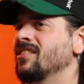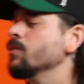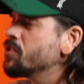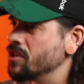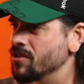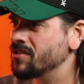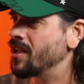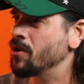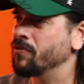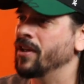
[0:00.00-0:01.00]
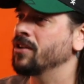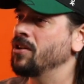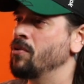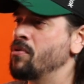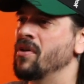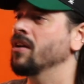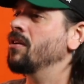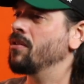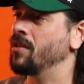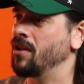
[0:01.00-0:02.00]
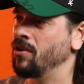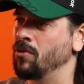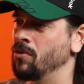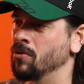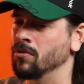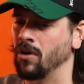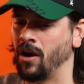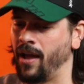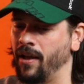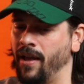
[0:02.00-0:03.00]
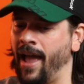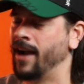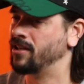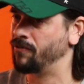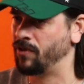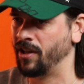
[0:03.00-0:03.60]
distinguishing yourself. Like, do you think that you act